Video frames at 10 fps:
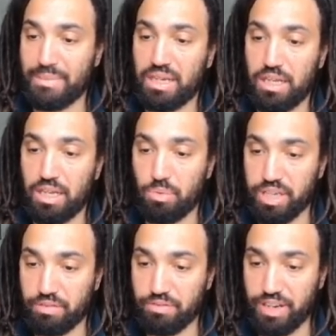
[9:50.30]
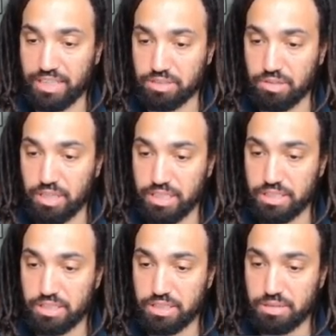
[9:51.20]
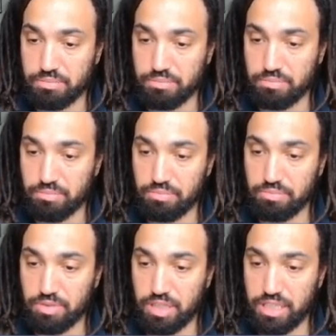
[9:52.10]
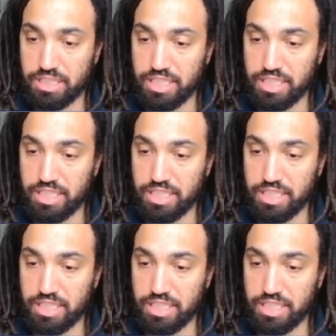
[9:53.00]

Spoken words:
We can factorise to